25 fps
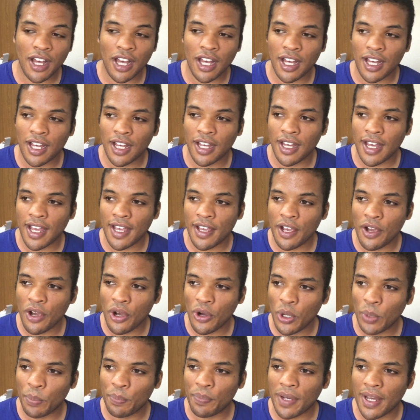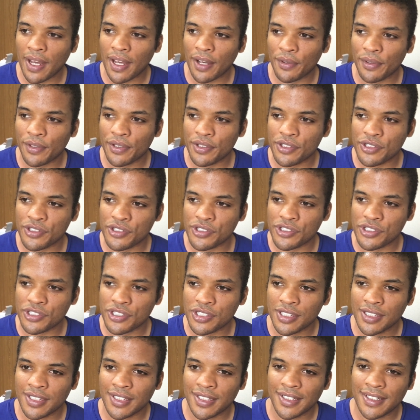I hope I
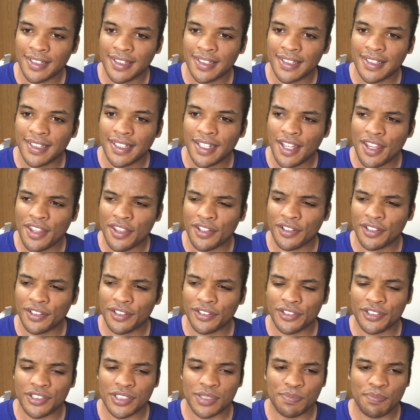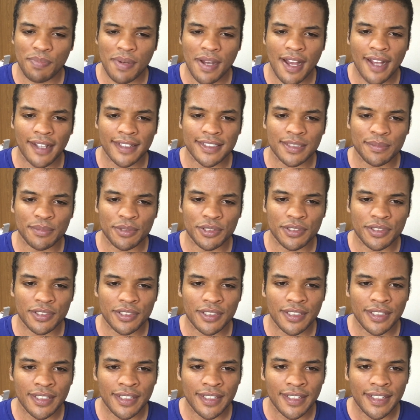was thorough as
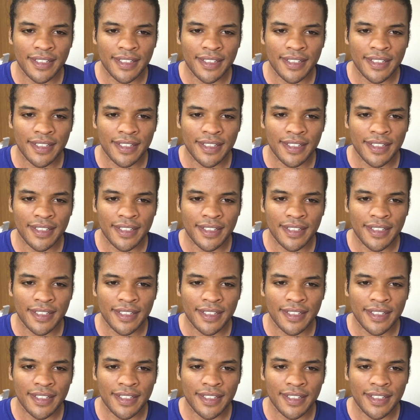possible.